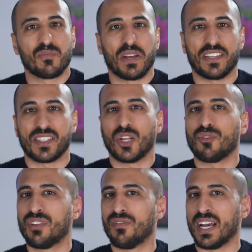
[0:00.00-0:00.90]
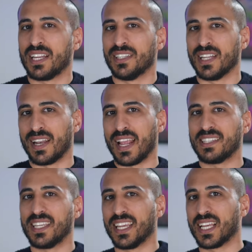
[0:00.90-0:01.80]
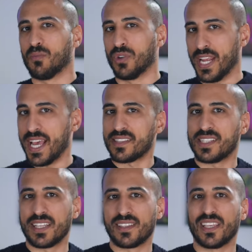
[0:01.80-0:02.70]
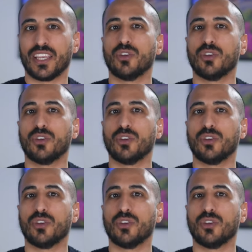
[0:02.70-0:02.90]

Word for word: but instead of dividing the net income with the assets,